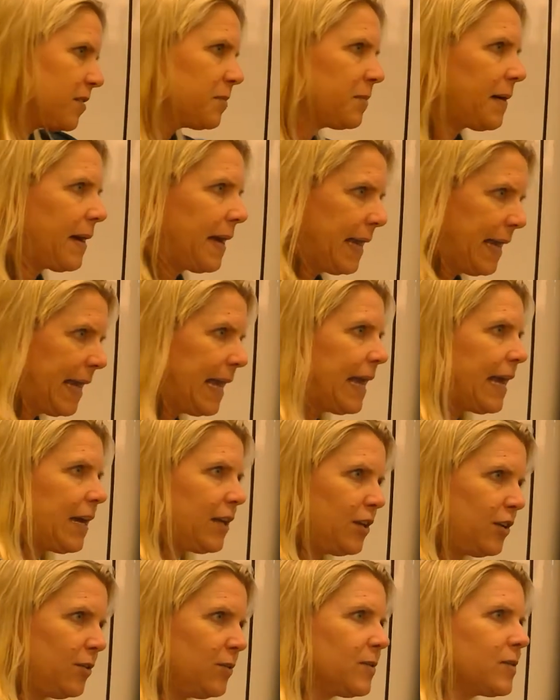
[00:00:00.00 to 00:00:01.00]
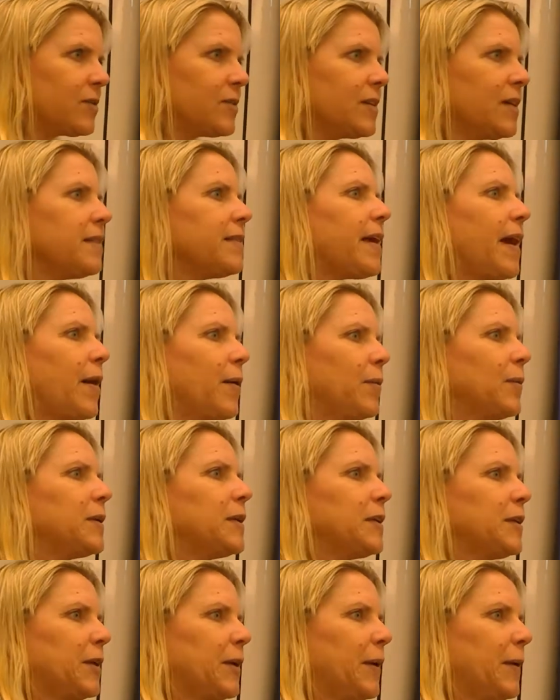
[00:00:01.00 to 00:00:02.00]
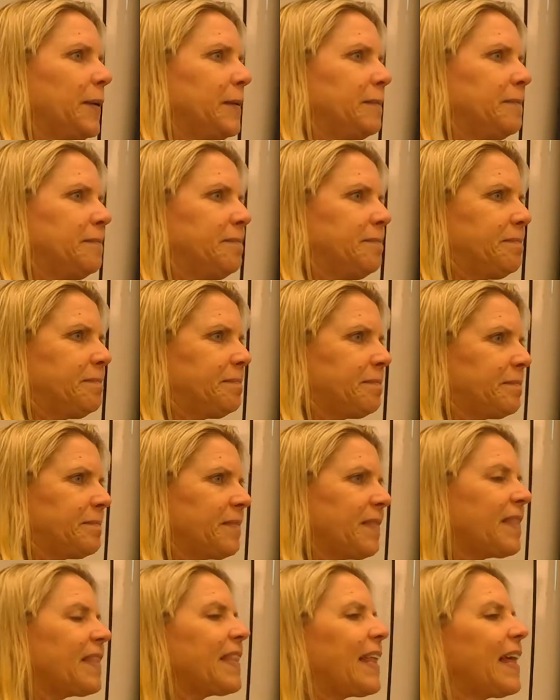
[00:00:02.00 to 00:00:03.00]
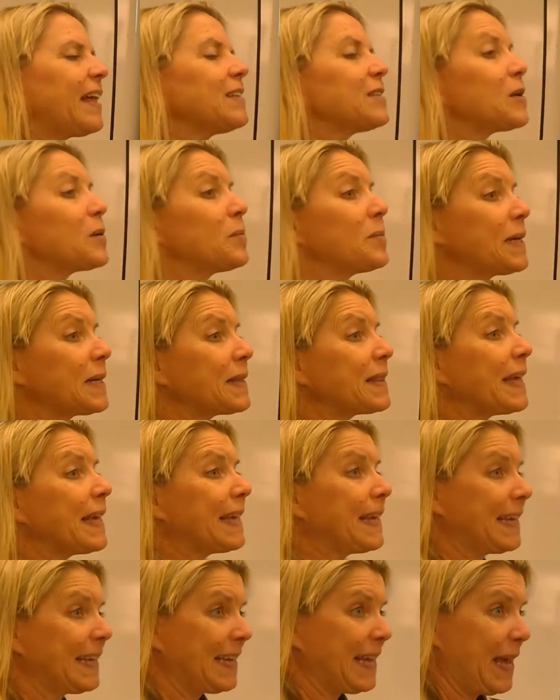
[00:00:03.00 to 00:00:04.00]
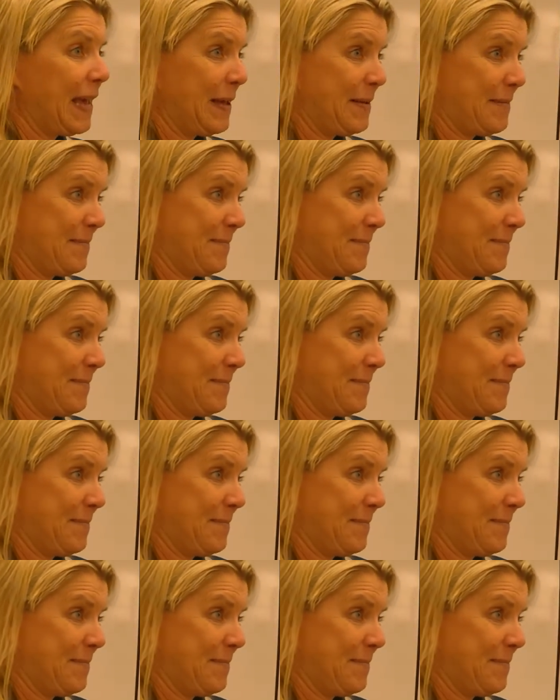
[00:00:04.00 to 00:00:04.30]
of my hand. You'd see that, wouldn't you? That's how big they can get.